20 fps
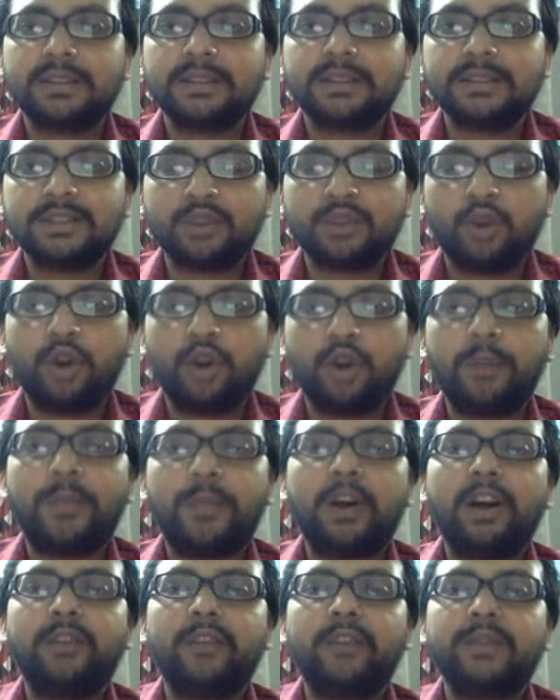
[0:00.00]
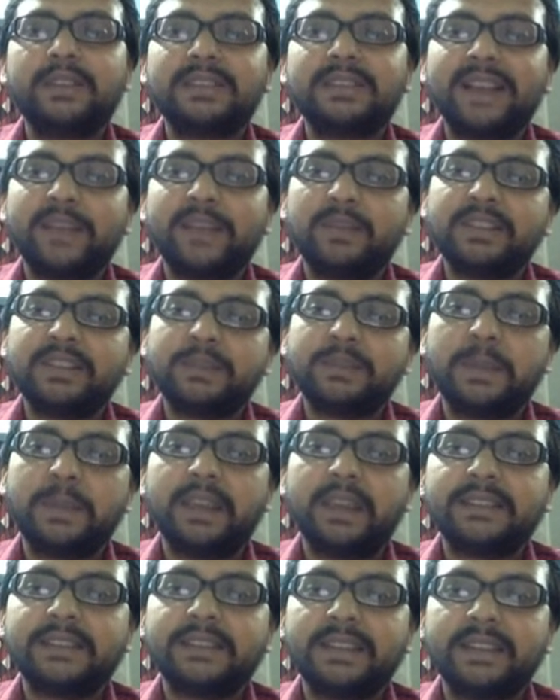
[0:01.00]
scope of
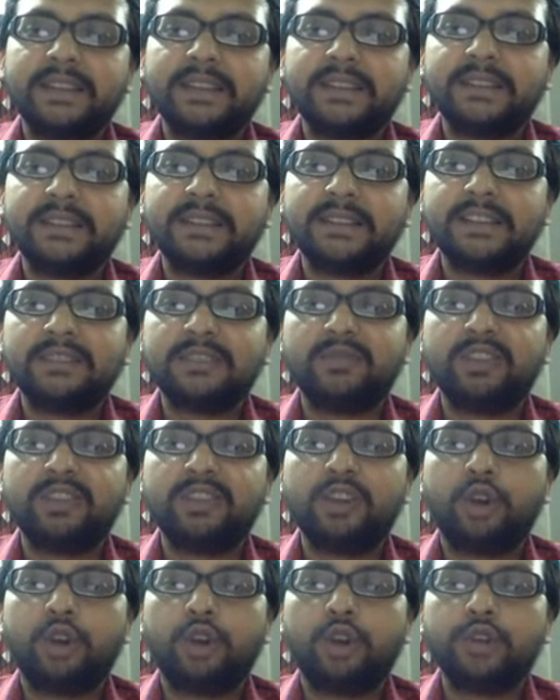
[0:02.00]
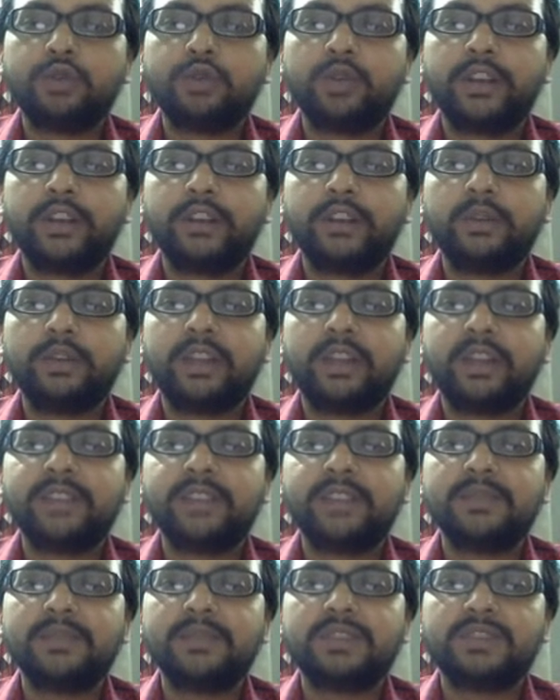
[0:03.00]
cyberspace increases, we also need to take
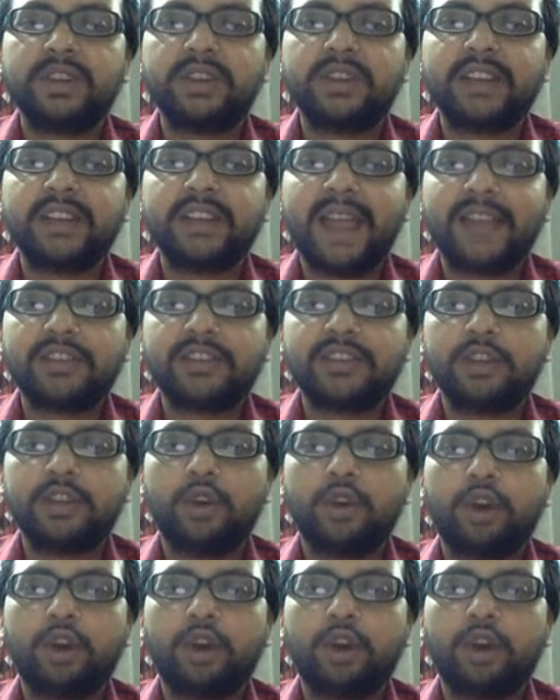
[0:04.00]
some strict action,